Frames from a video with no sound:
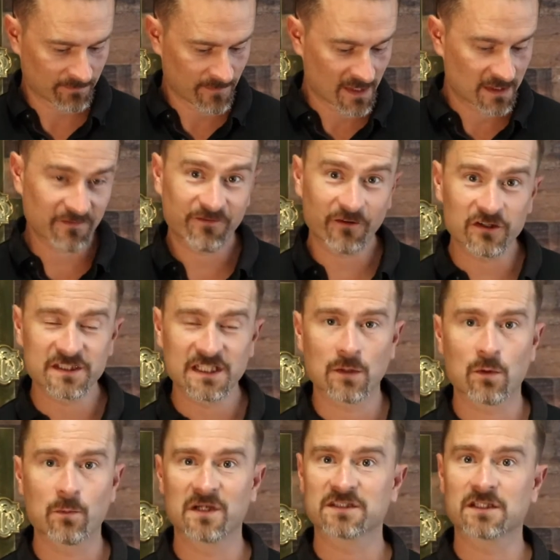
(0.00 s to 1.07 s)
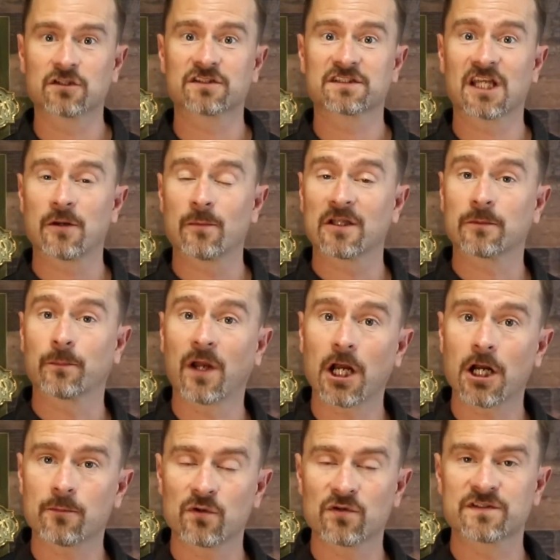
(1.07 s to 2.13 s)
The first thing we must understand about the
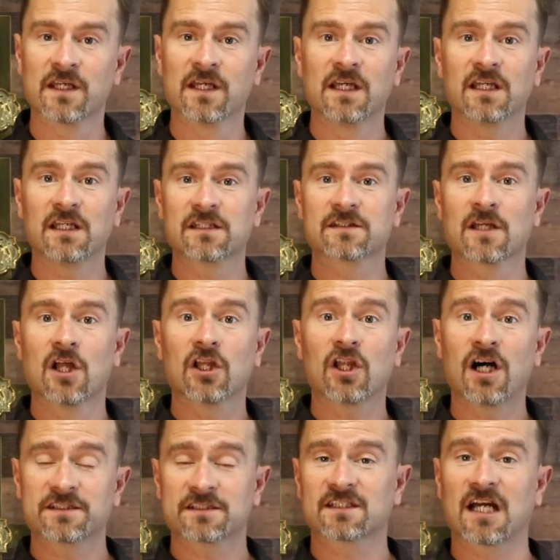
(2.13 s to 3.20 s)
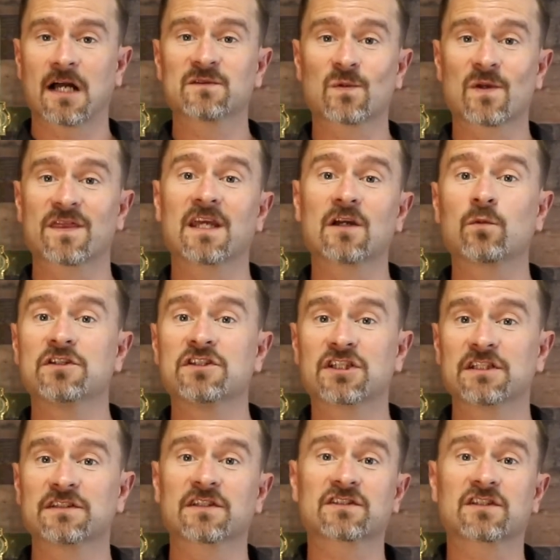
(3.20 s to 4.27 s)
parables is lots of times we think when
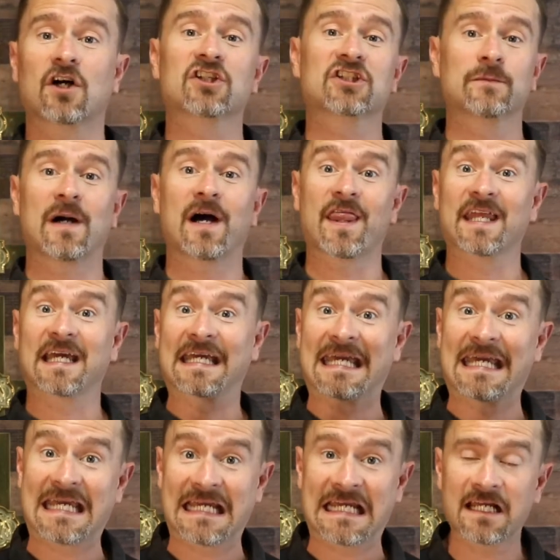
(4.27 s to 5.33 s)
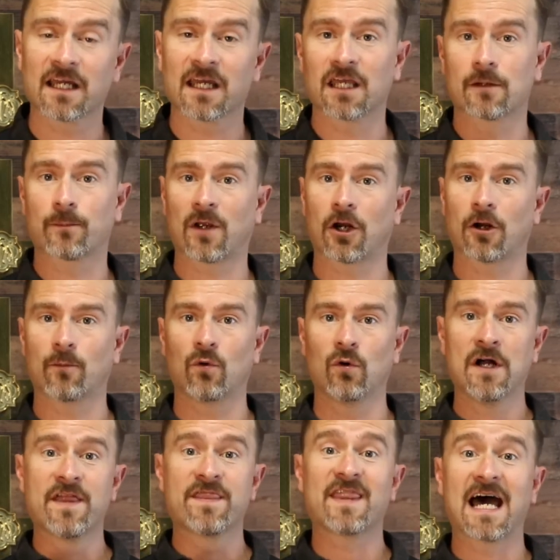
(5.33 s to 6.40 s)
Jesus talks about the king in a parable,
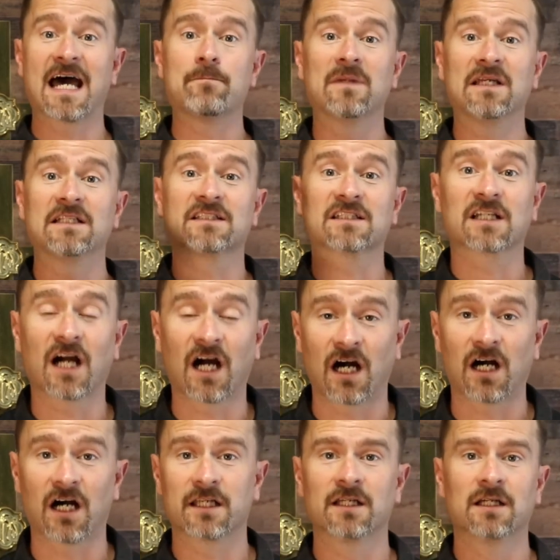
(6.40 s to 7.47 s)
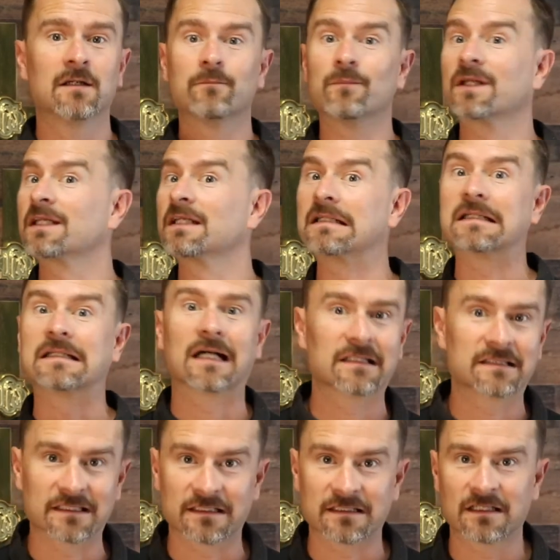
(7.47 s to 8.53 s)
that means God, but it
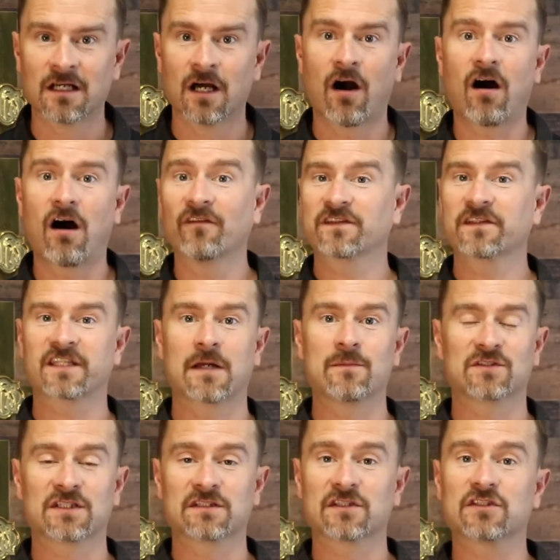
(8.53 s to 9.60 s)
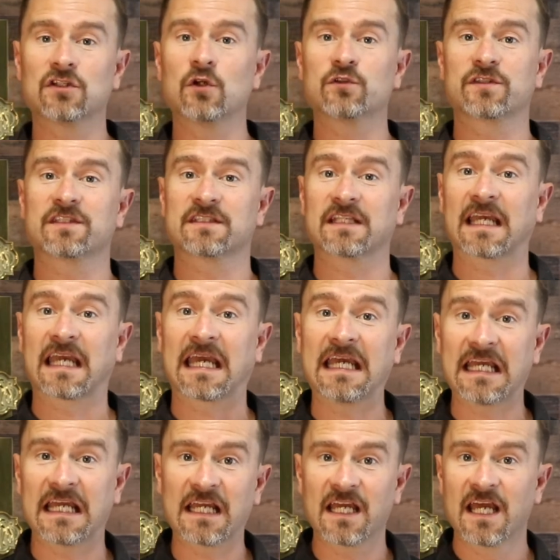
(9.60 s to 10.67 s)
doesn't. Oftentimes Jesus uses the
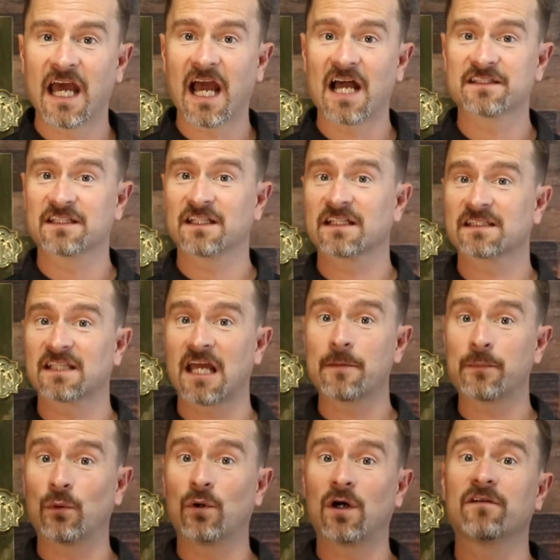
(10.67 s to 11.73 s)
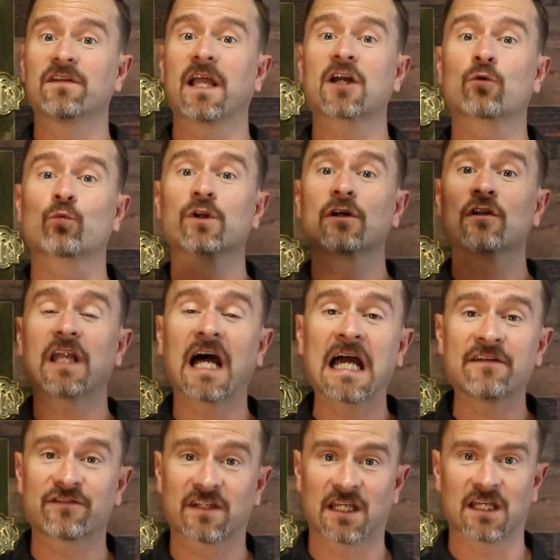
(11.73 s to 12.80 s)
king as an example of like real
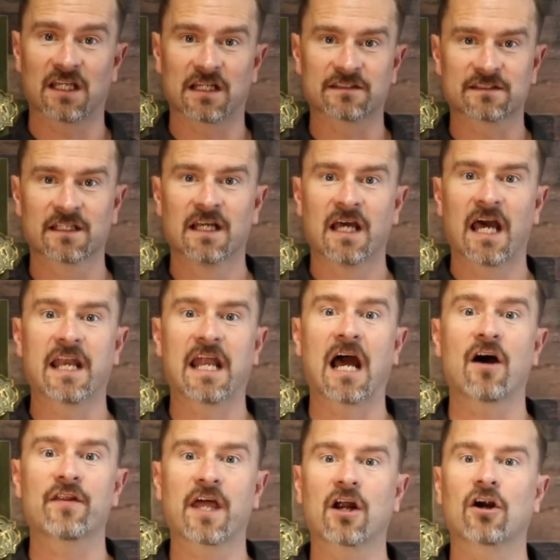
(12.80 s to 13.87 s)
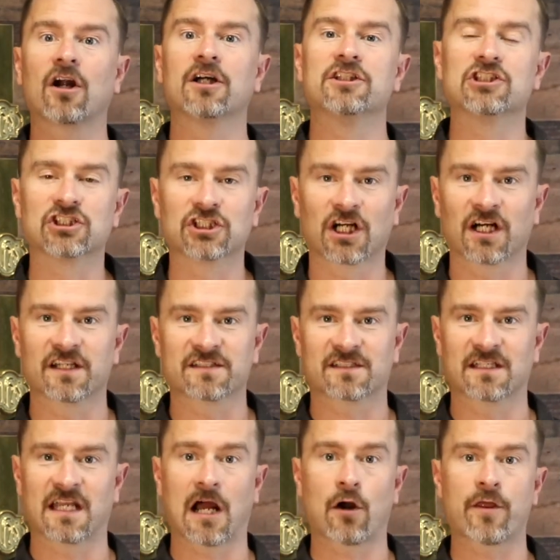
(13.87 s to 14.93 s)
life kings and how they are unjust
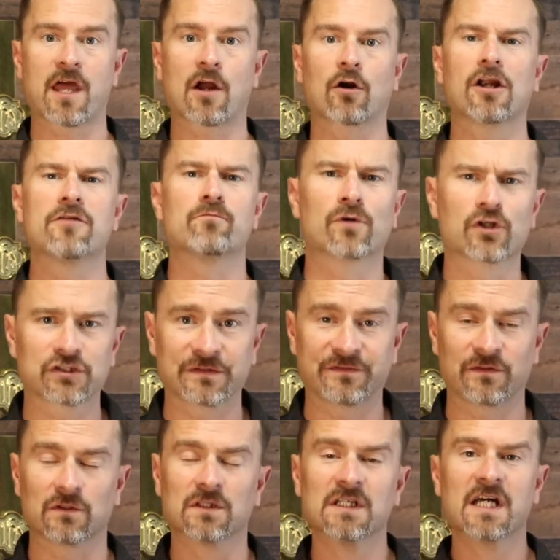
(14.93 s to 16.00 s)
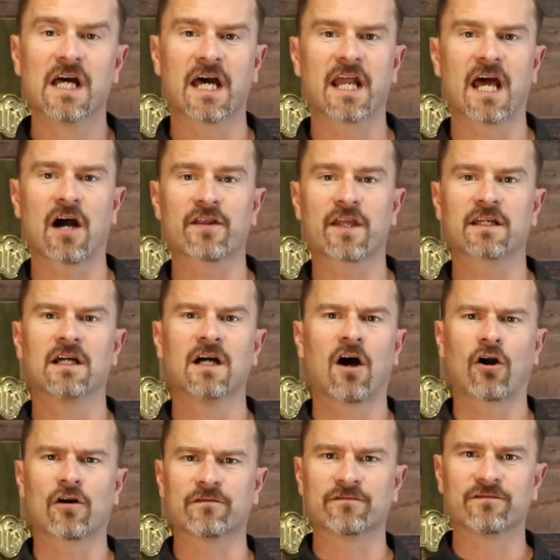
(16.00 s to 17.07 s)
and how they are unmerciful and how they
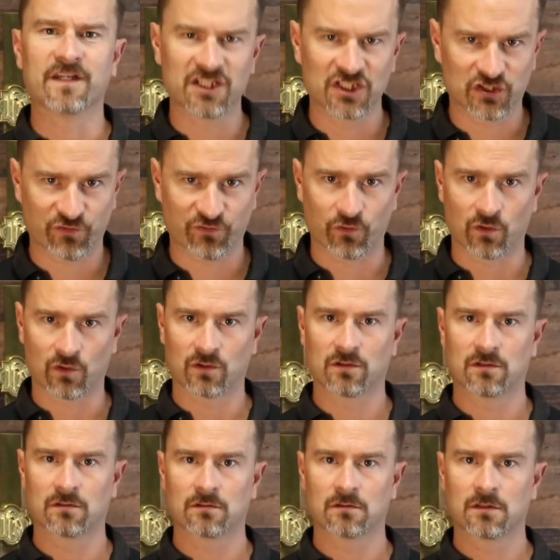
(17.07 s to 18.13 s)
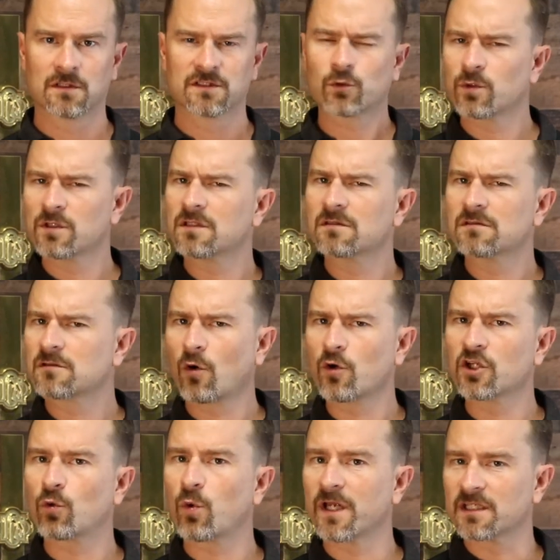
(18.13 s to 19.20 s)
are vengeful. So we don't
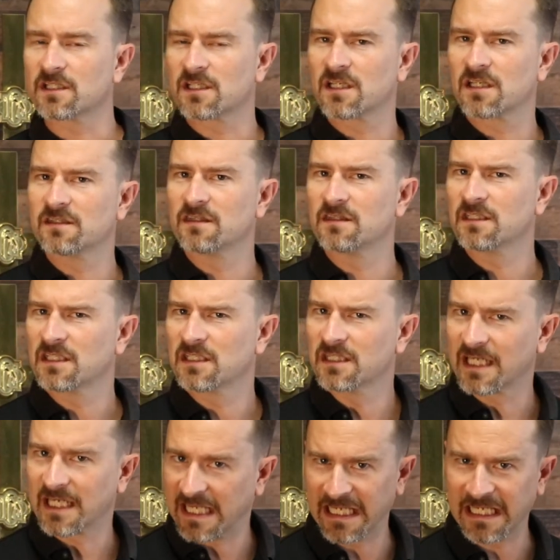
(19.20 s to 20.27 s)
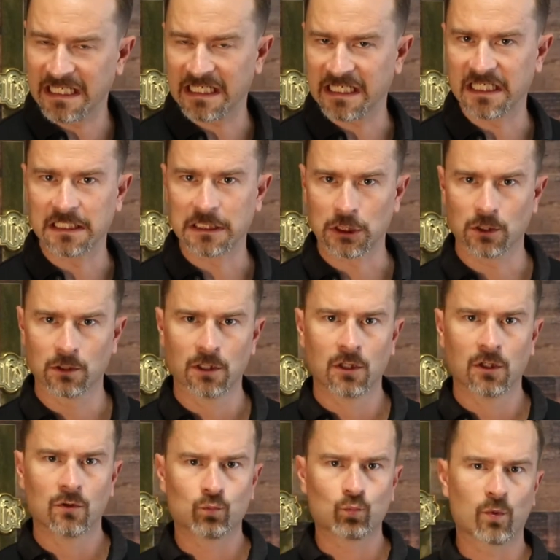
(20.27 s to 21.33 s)
equate the king here
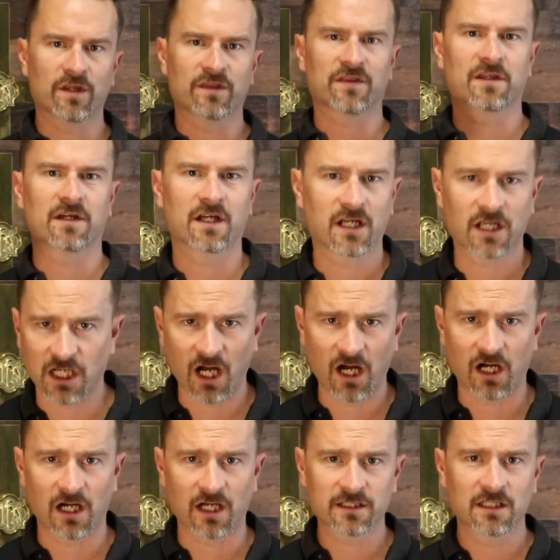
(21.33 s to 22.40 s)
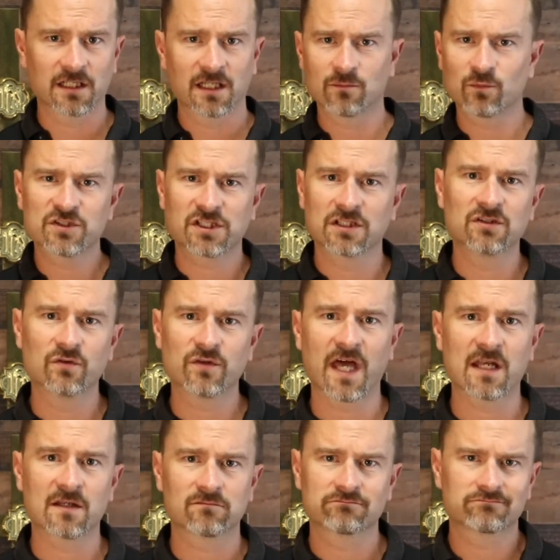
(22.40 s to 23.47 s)
with God, and we shouldn't do
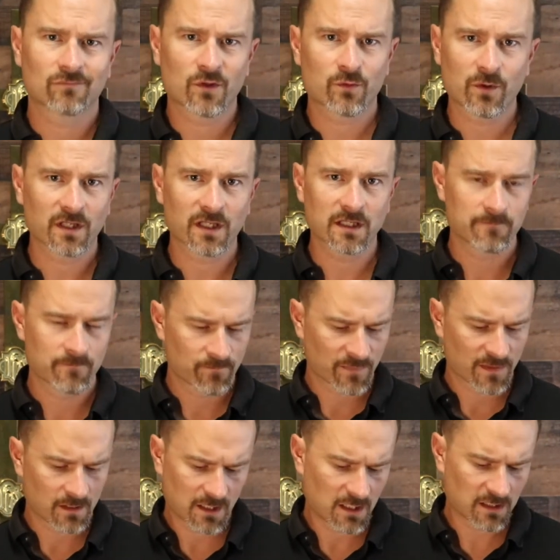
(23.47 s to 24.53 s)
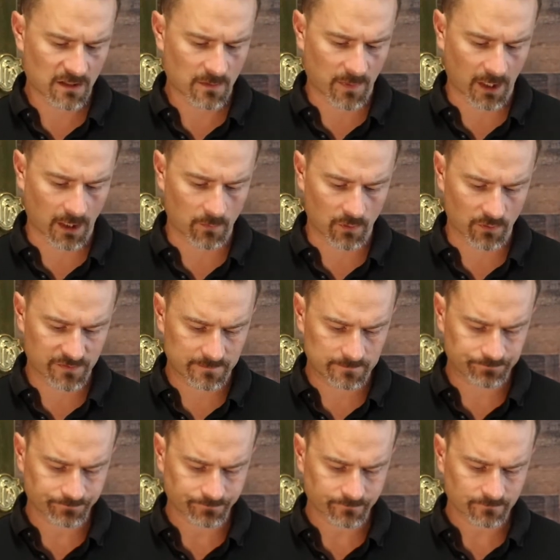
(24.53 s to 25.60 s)
that with really any of the parables.
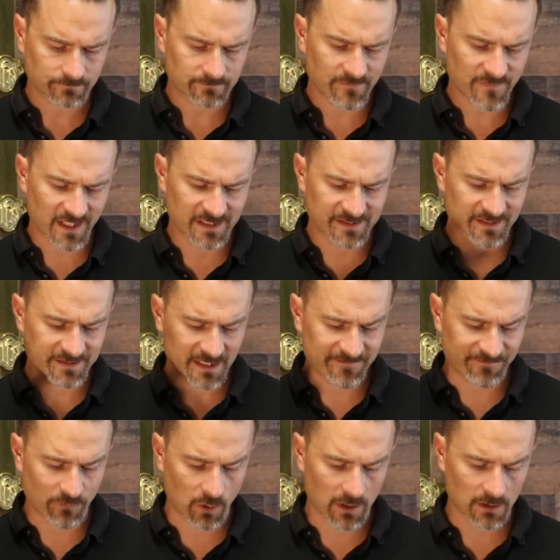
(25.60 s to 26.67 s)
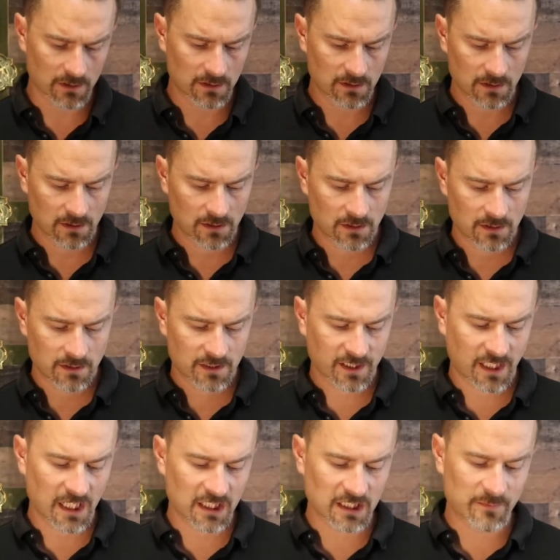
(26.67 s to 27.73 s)
He says, therefore, the
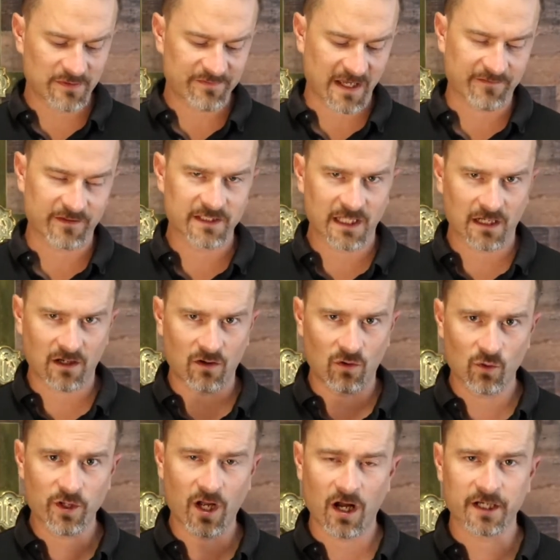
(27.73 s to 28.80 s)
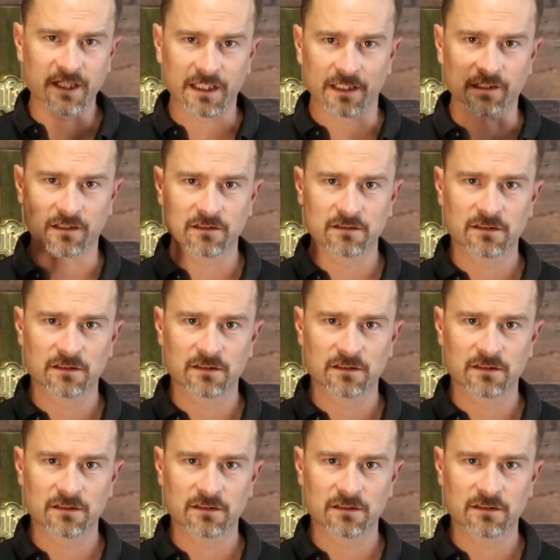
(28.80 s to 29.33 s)
kingdom of heaven, now hold on here.